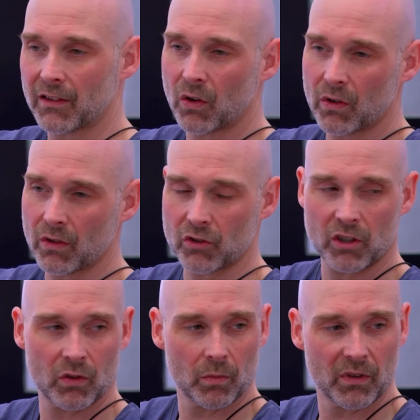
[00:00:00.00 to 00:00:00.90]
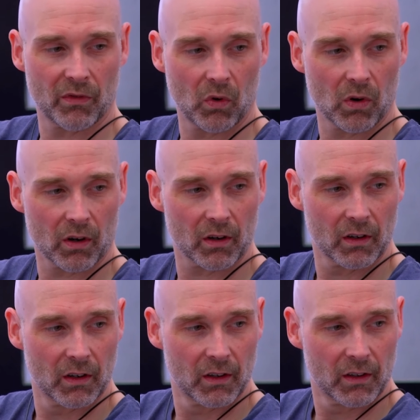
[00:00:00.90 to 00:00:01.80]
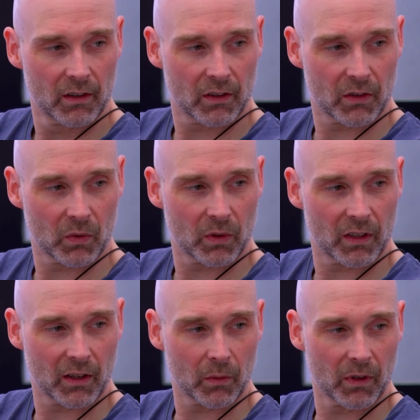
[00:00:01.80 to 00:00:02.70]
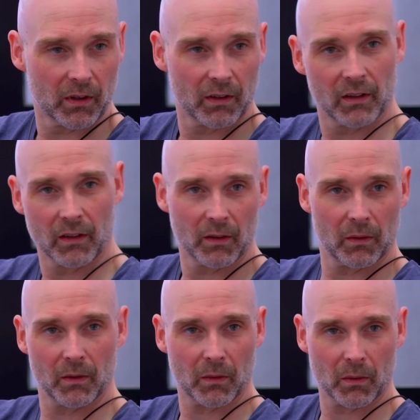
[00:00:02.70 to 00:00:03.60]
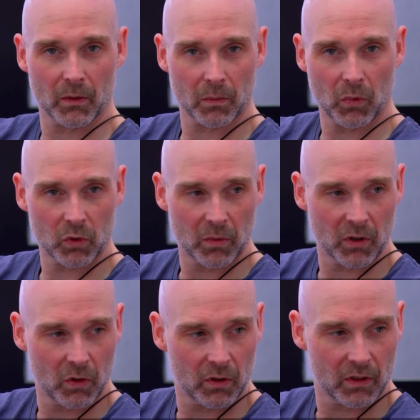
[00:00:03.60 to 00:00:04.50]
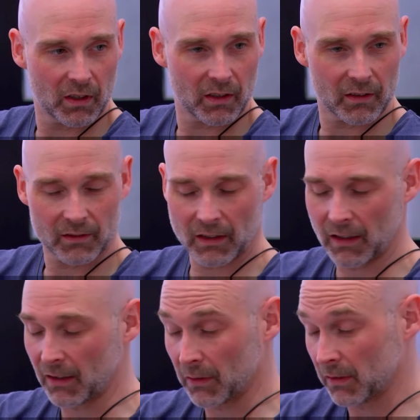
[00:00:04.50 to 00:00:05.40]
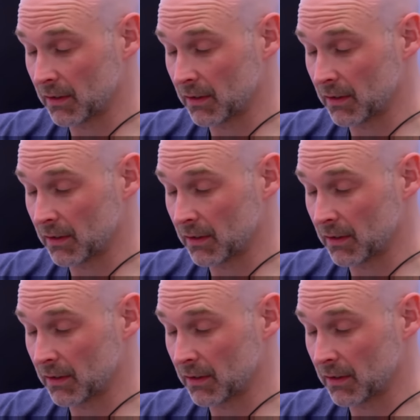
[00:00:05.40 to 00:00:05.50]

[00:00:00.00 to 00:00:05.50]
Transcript: I turned on Gina before. You know, when like, we were supposed to be good. Like, God.